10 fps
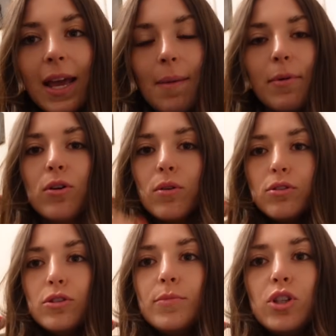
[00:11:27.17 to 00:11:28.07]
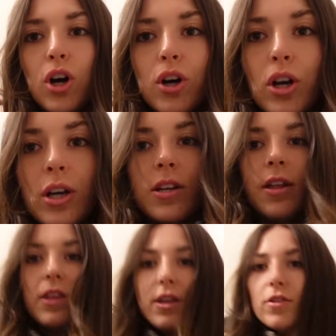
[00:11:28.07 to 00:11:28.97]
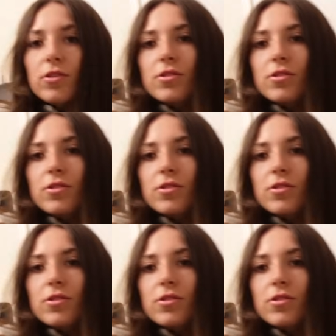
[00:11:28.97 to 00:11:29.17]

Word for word: get my uncle some chocolates. I think you're on